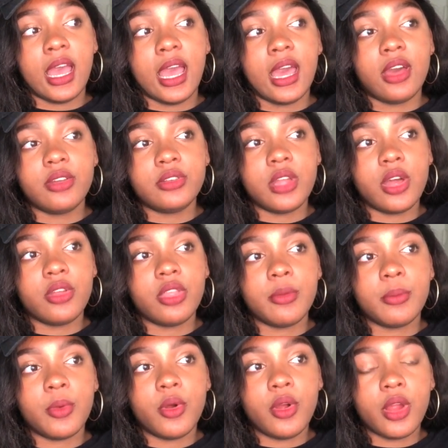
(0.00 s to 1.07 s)
I don't know.
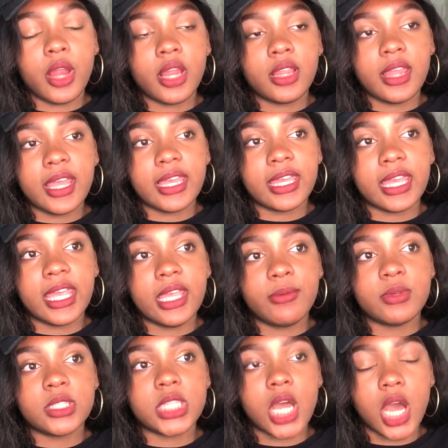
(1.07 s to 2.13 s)
The more, like, he
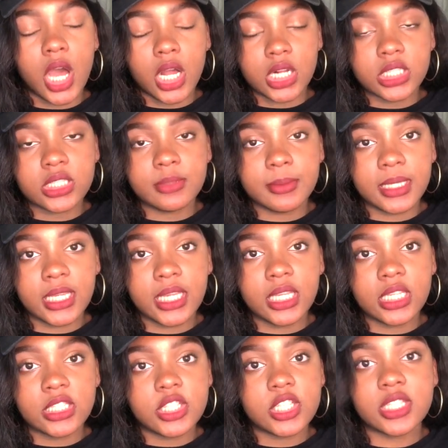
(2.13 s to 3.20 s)
would talk to
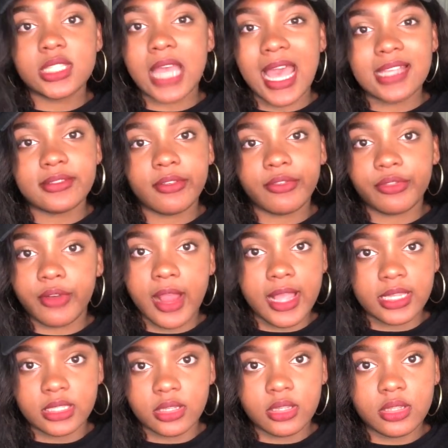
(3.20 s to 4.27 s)
me just as a
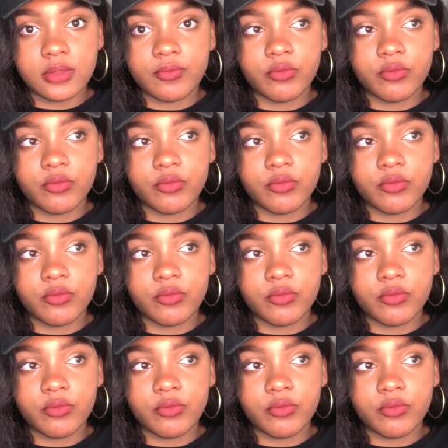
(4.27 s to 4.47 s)
friend,